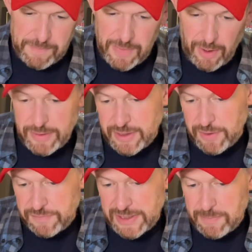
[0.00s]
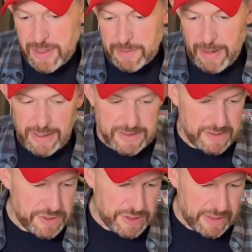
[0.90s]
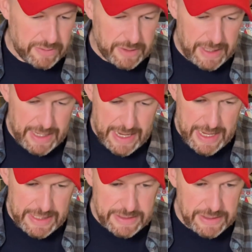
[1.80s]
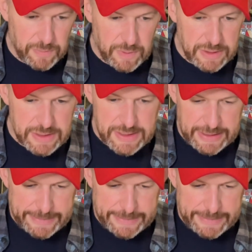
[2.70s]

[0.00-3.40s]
art that you've seen me unbox on this channel, and it was